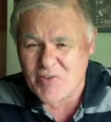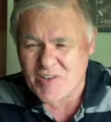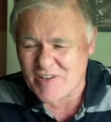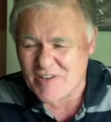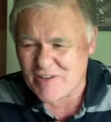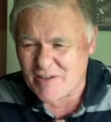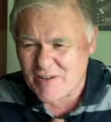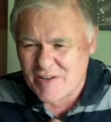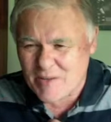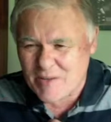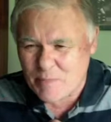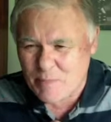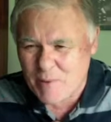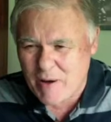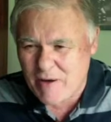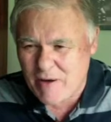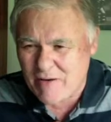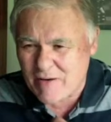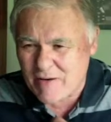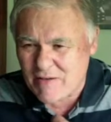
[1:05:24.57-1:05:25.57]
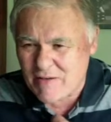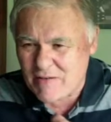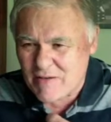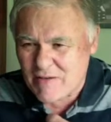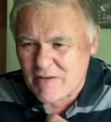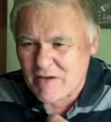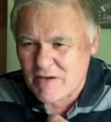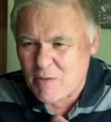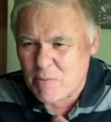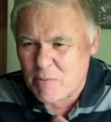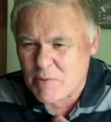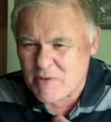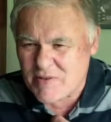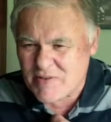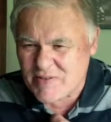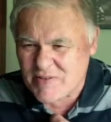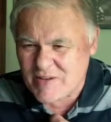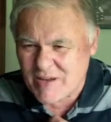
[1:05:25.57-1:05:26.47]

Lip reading: it like a parrot, but